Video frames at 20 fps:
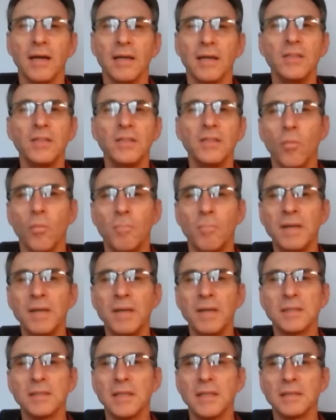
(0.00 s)
in your
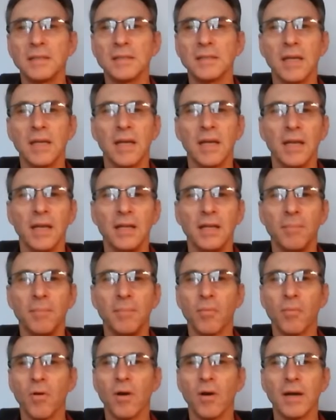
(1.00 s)
business, in the
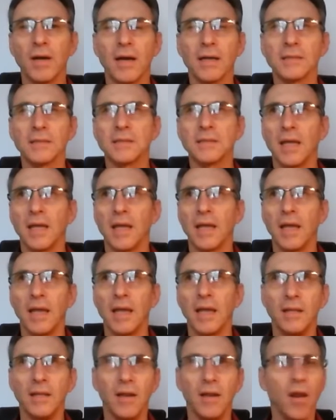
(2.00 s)
product,
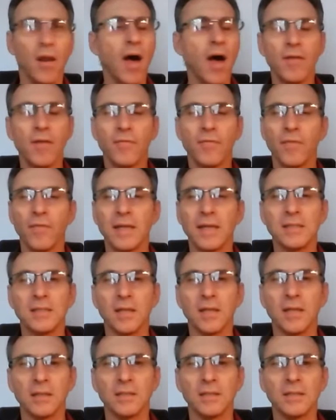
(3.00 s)
in life as
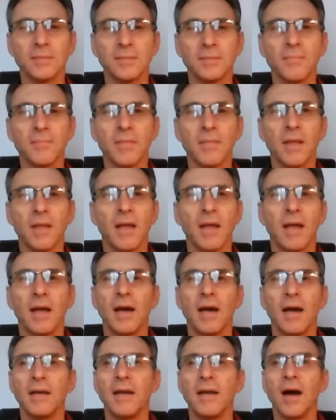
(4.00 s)
such.
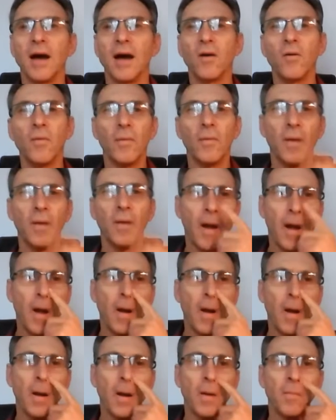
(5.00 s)
Now,
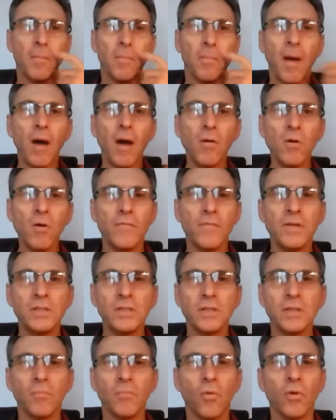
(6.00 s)
power
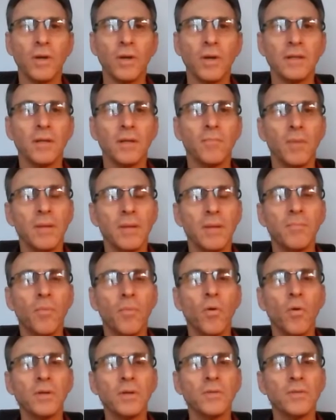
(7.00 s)
vision boarding, the
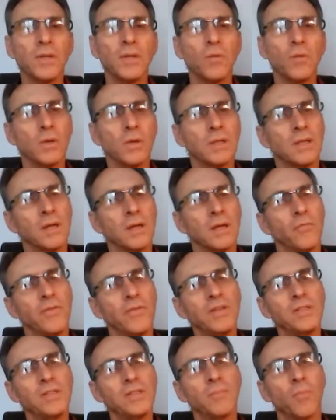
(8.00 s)
important thing what the
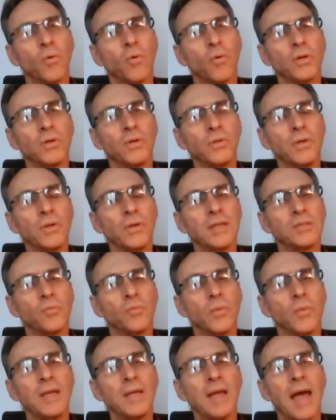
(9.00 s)
vision board do is
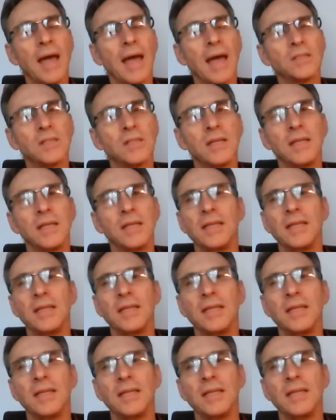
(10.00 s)
we actually
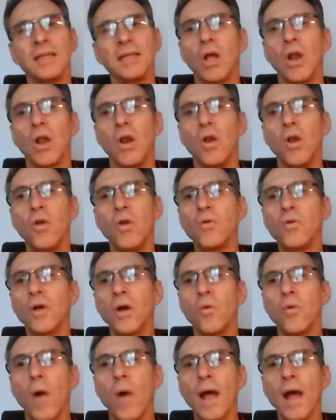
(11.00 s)
need to look
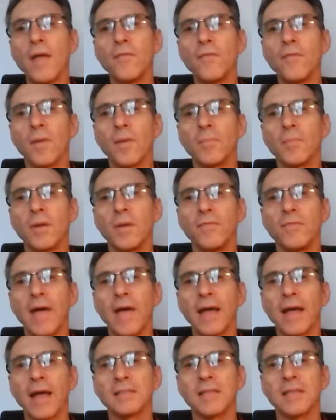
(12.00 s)
away from the
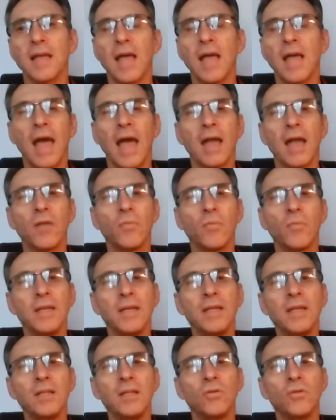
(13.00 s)
facts, and we
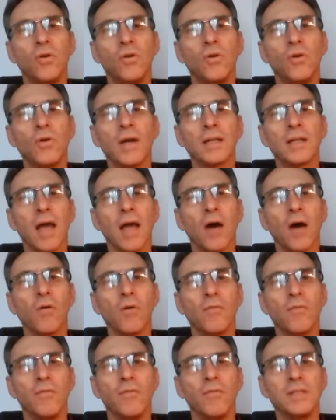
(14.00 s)
need to look at
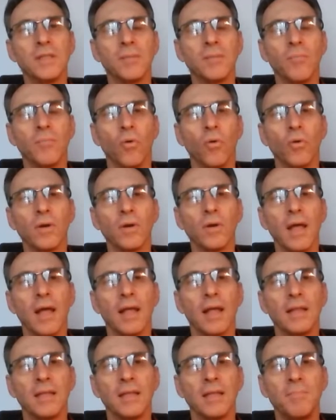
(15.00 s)
our vision board,
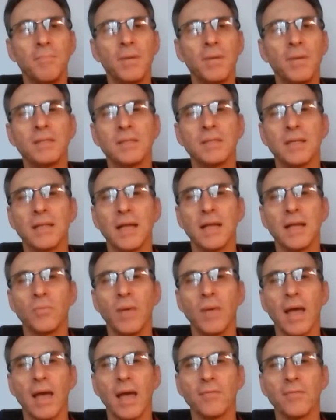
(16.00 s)
the picture that
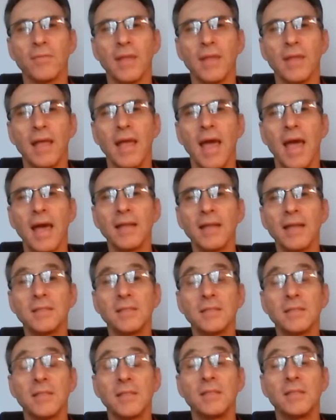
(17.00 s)
we have there. And
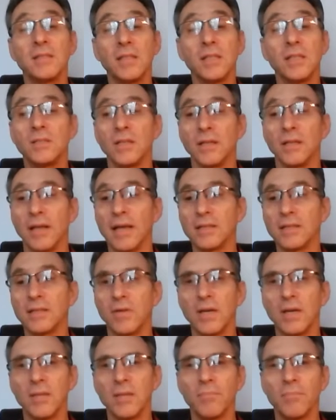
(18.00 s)
it is a decision. That's
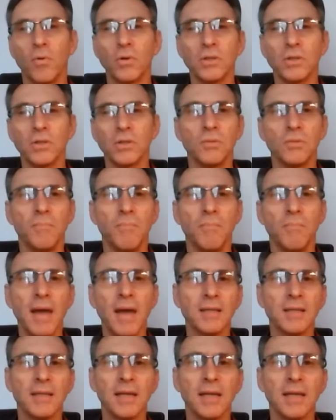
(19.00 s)
very important to
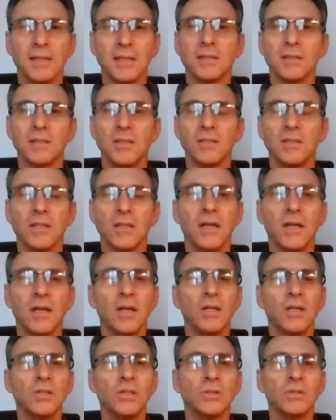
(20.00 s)
make that decision
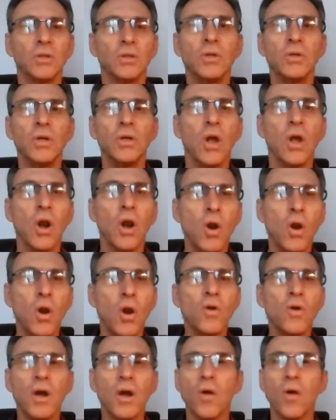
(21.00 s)
to
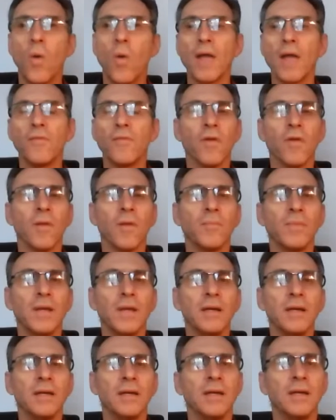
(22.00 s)
look away from
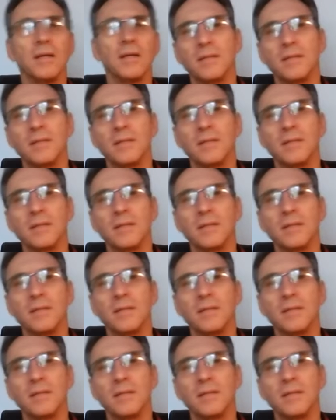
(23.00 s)
the